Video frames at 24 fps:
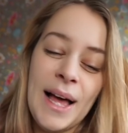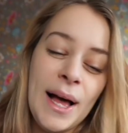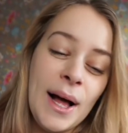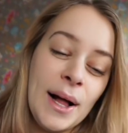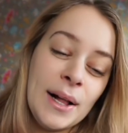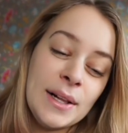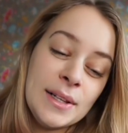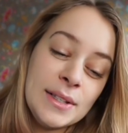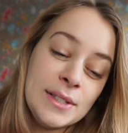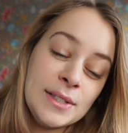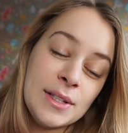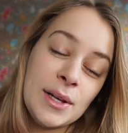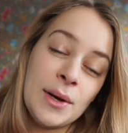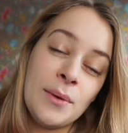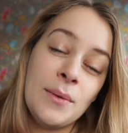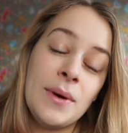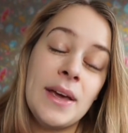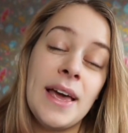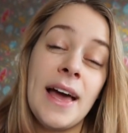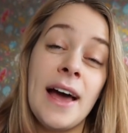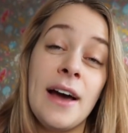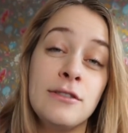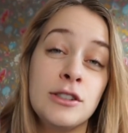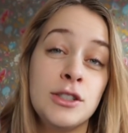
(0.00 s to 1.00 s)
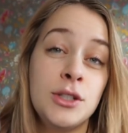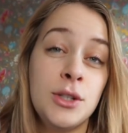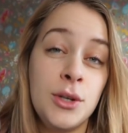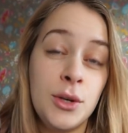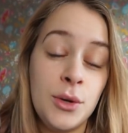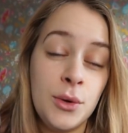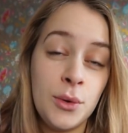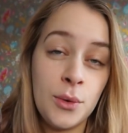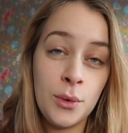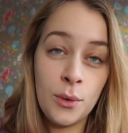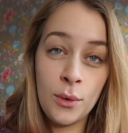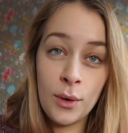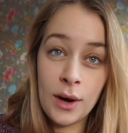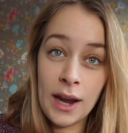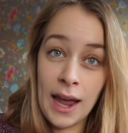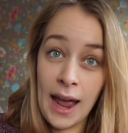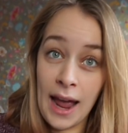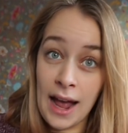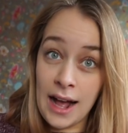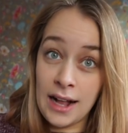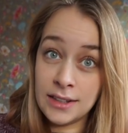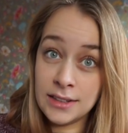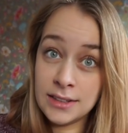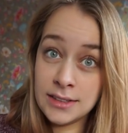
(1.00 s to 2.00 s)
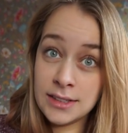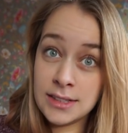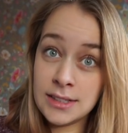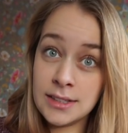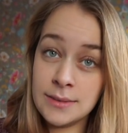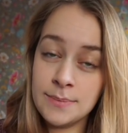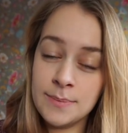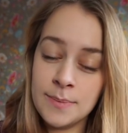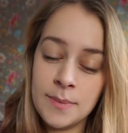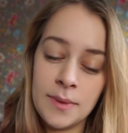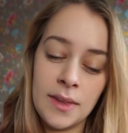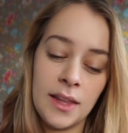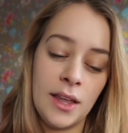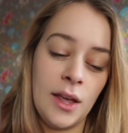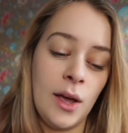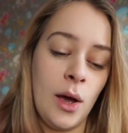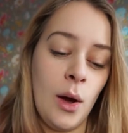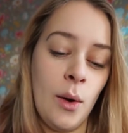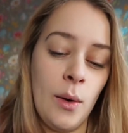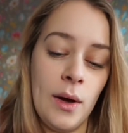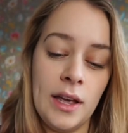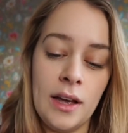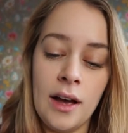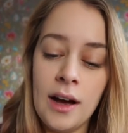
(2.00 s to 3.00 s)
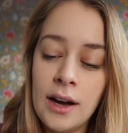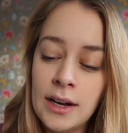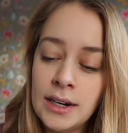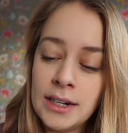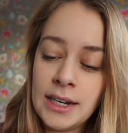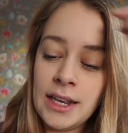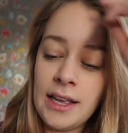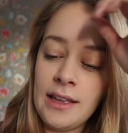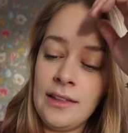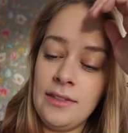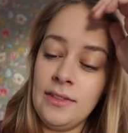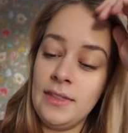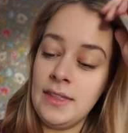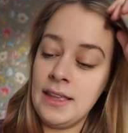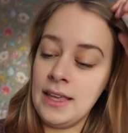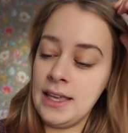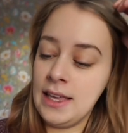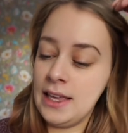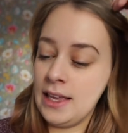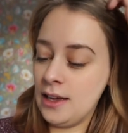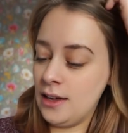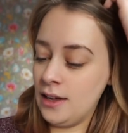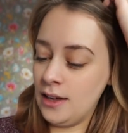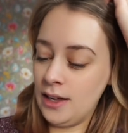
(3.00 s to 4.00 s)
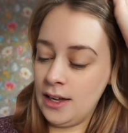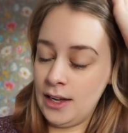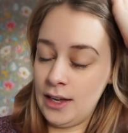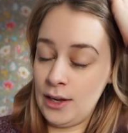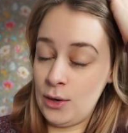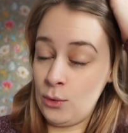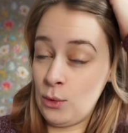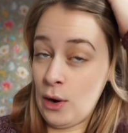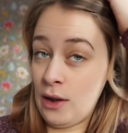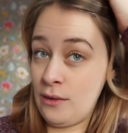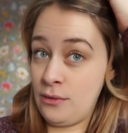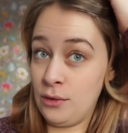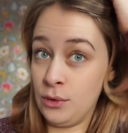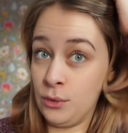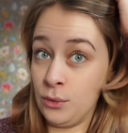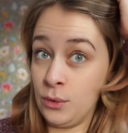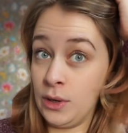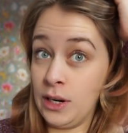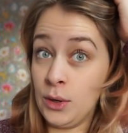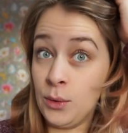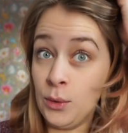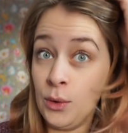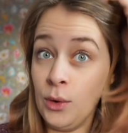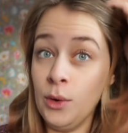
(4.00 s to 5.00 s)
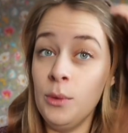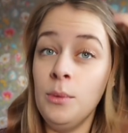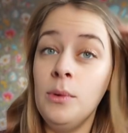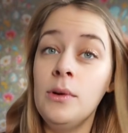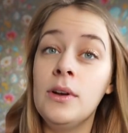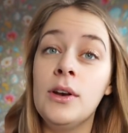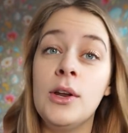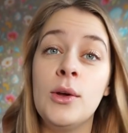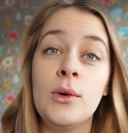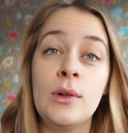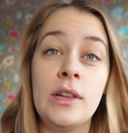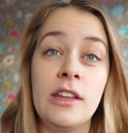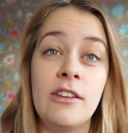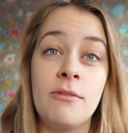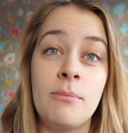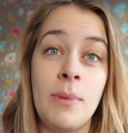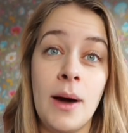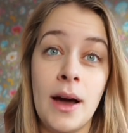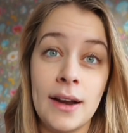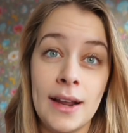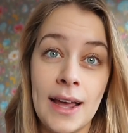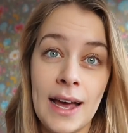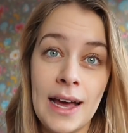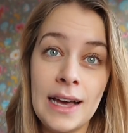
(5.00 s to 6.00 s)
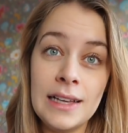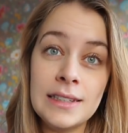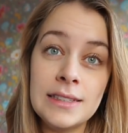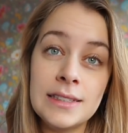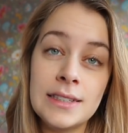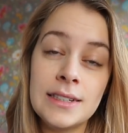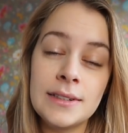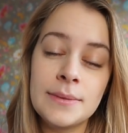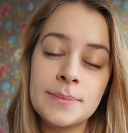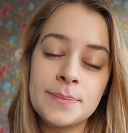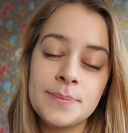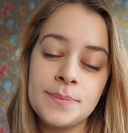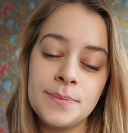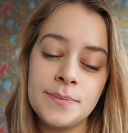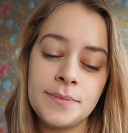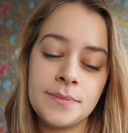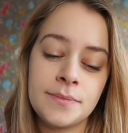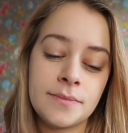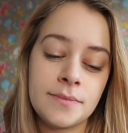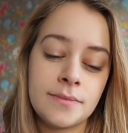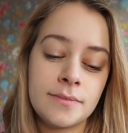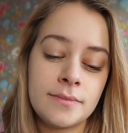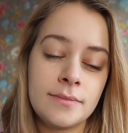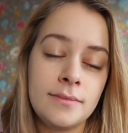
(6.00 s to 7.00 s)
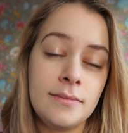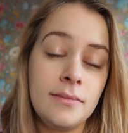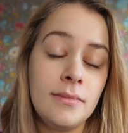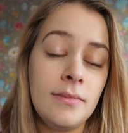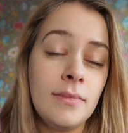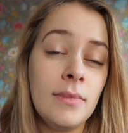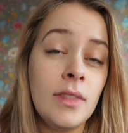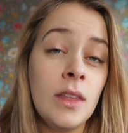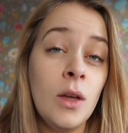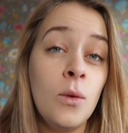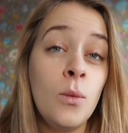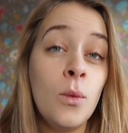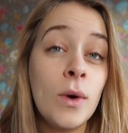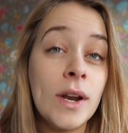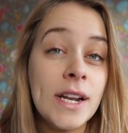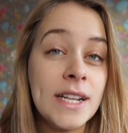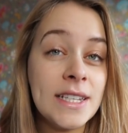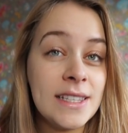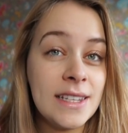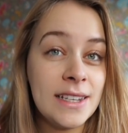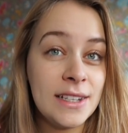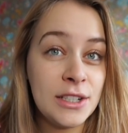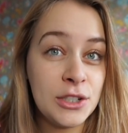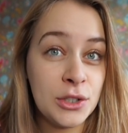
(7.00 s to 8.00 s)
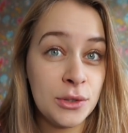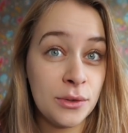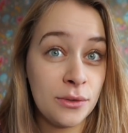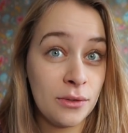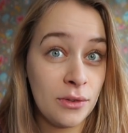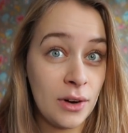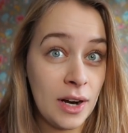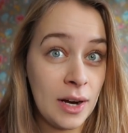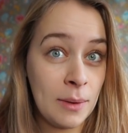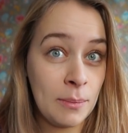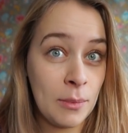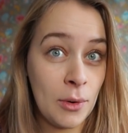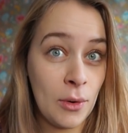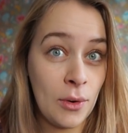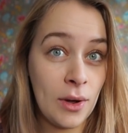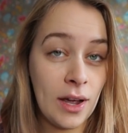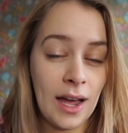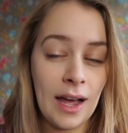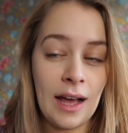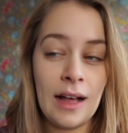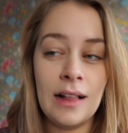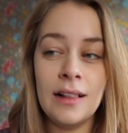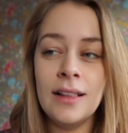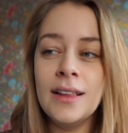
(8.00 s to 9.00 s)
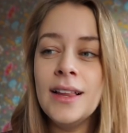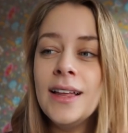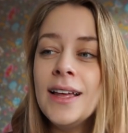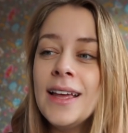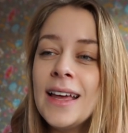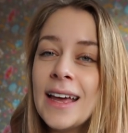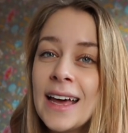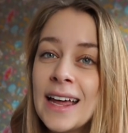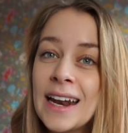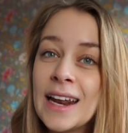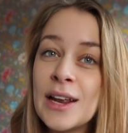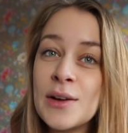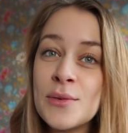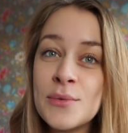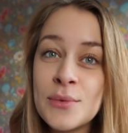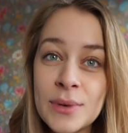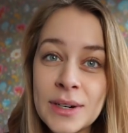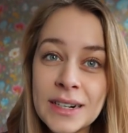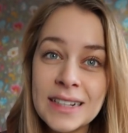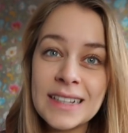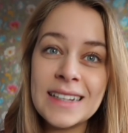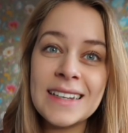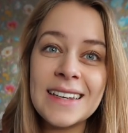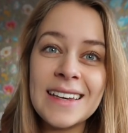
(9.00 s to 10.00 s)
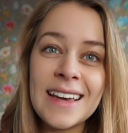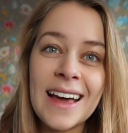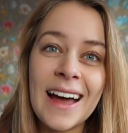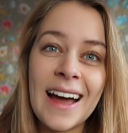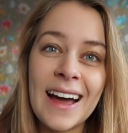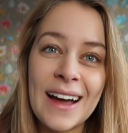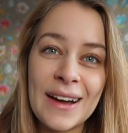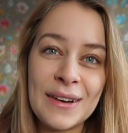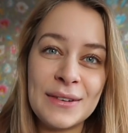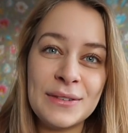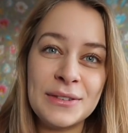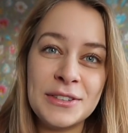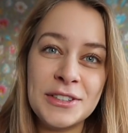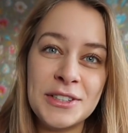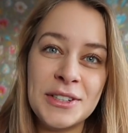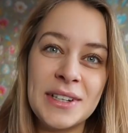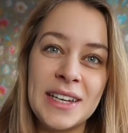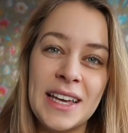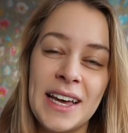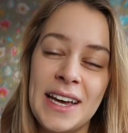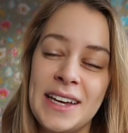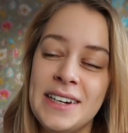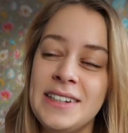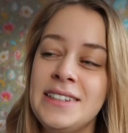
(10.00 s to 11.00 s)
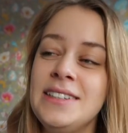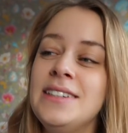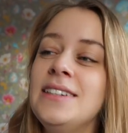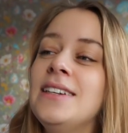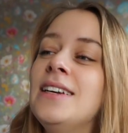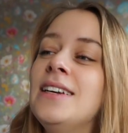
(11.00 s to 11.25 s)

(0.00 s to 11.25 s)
Also, we have two cowls going on in the Ravelry group, New Leaf Podcast. One is the Shiv Rainbow cowl, and I really have to get